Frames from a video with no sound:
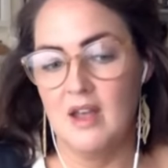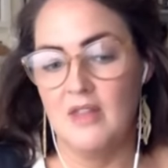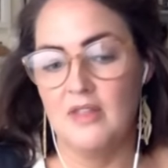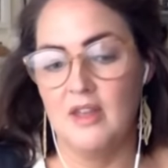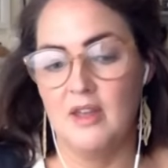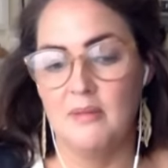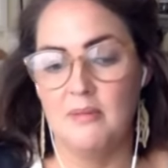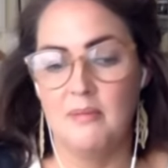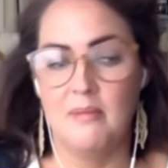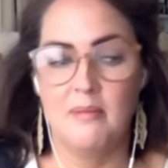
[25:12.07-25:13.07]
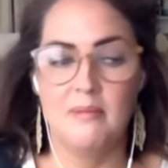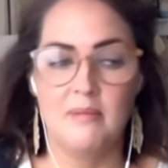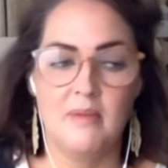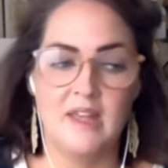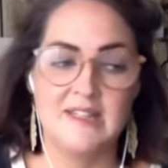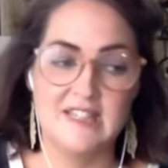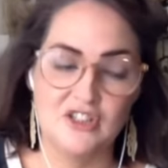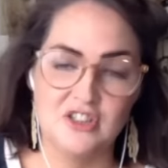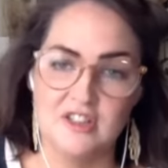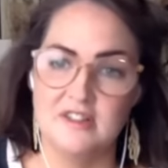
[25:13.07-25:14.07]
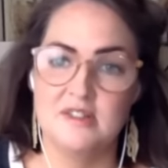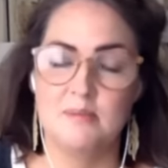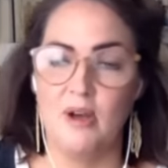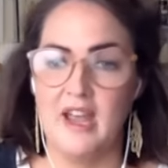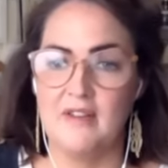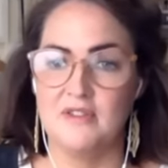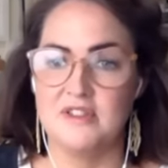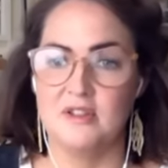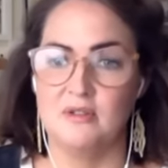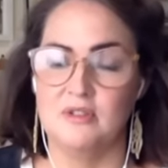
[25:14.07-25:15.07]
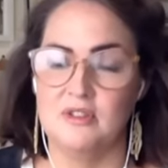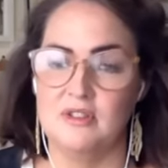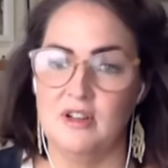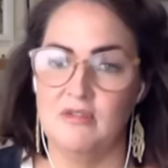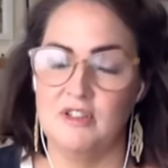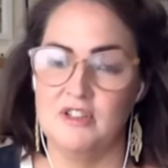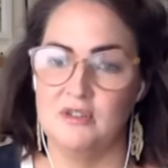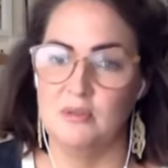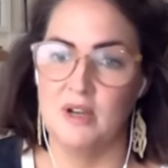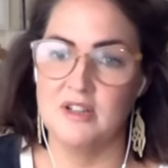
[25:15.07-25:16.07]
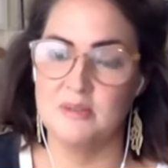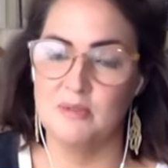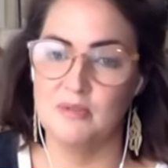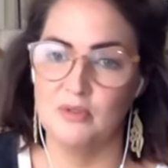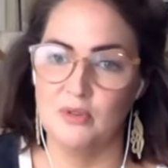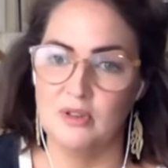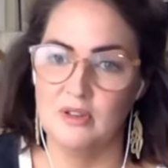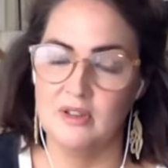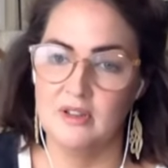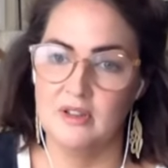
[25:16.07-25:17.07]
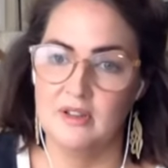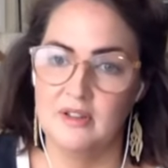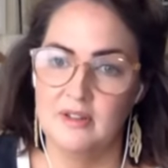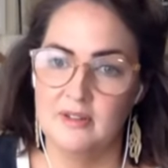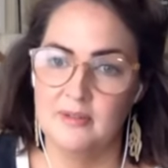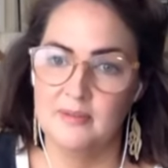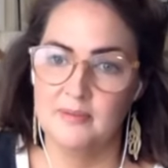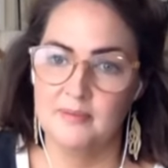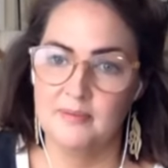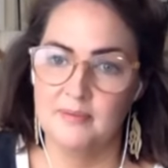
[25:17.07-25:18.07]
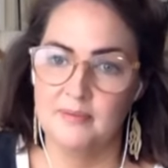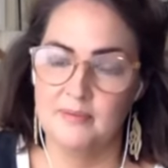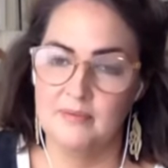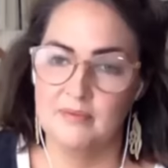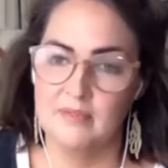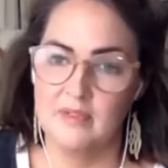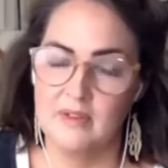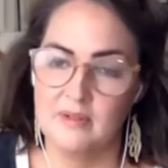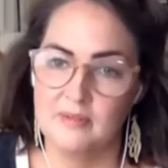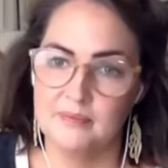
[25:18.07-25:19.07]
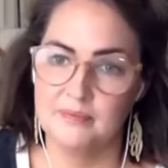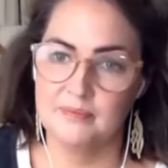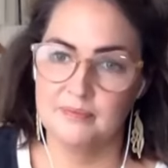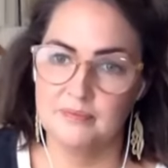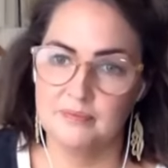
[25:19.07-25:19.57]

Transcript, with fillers: other editions, but I haven't sold original works before. And that's that's a choice.